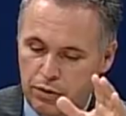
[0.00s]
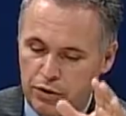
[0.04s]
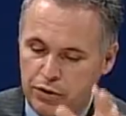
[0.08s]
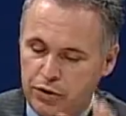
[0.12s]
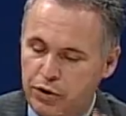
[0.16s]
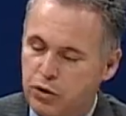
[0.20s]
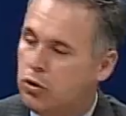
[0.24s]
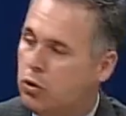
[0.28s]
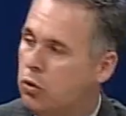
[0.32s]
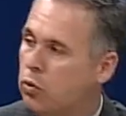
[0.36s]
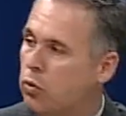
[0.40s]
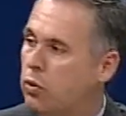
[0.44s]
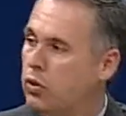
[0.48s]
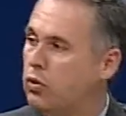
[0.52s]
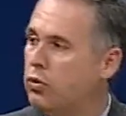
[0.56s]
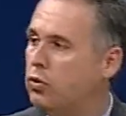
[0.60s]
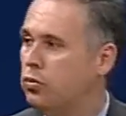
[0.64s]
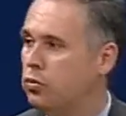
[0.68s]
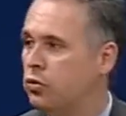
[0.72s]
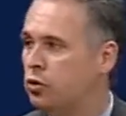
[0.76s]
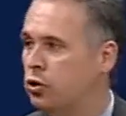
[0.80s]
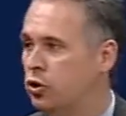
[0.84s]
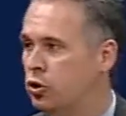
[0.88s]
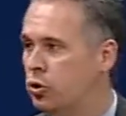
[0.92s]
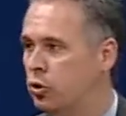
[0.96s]
when you're going
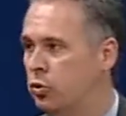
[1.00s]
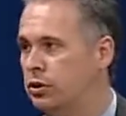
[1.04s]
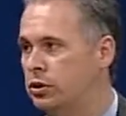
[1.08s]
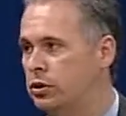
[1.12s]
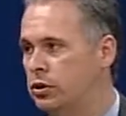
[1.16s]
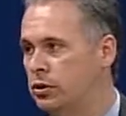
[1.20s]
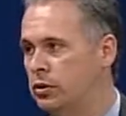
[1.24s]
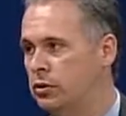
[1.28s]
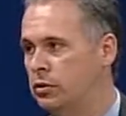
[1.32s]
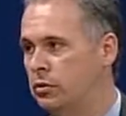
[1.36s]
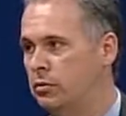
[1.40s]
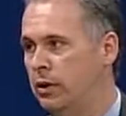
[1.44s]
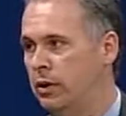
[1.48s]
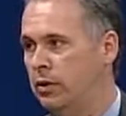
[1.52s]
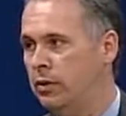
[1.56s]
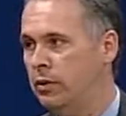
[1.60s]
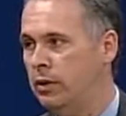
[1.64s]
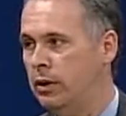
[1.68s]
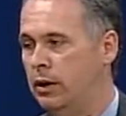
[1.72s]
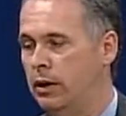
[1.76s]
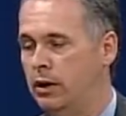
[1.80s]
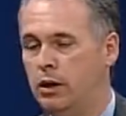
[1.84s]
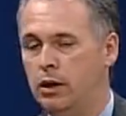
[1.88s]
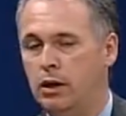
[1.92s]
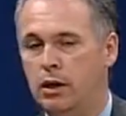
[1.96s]
through a short sale,
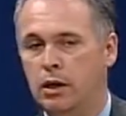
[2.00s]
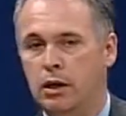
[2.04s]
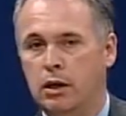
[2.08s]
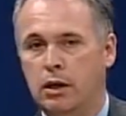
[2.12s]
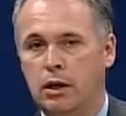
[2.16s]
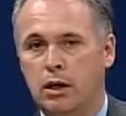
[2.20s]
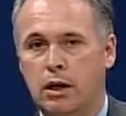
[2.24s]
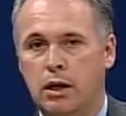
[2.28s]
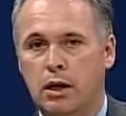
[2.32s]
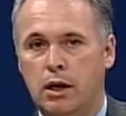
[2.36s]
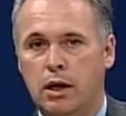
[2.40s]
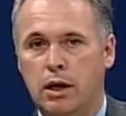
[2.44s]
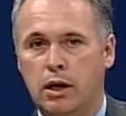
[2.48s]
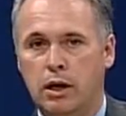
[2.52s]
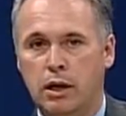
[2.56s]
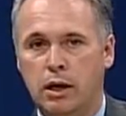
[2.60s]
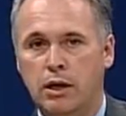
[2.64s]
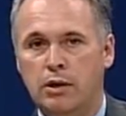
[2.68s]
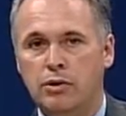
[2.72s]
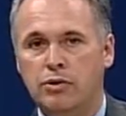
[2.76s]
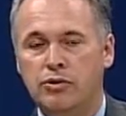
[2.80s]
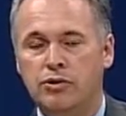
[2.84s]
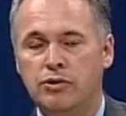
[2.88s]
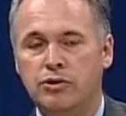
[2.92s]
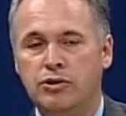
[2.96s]
Manuel, a
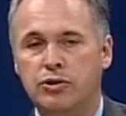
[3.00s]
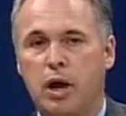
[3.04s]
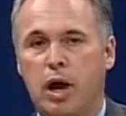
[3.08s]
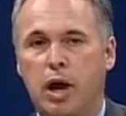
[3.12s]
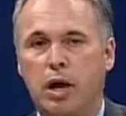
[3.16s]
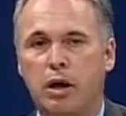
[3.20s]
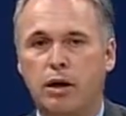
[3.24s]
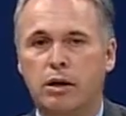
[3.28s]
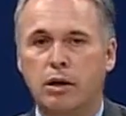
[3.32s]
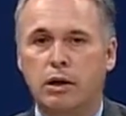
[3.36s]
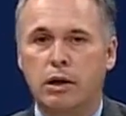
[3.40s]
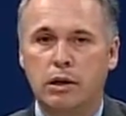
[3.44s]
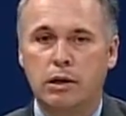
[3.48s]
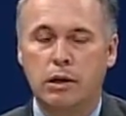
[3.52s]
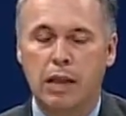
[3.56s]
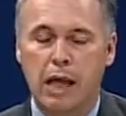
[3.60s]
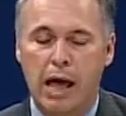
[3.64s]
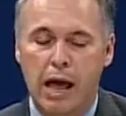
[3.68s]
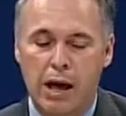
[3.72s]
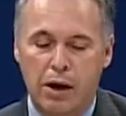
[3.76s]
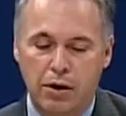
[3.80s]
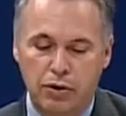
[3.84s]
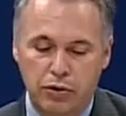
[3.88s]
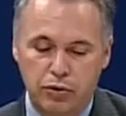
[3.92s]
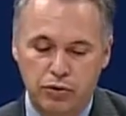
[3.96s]
lender's not going to
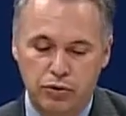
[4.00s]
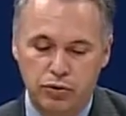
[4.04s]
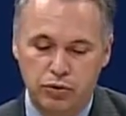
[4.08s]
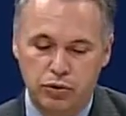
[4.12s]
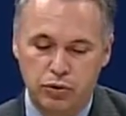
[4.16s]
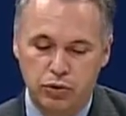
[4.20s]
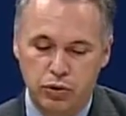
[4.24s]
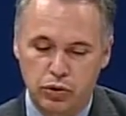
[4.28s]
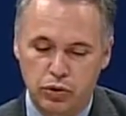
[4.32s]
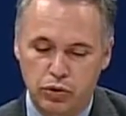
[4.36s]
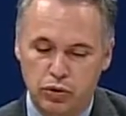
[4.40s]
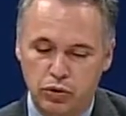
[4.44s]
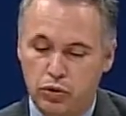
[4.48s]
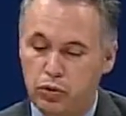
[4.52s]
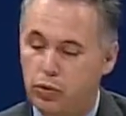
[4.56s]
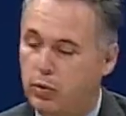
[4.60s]
allow you to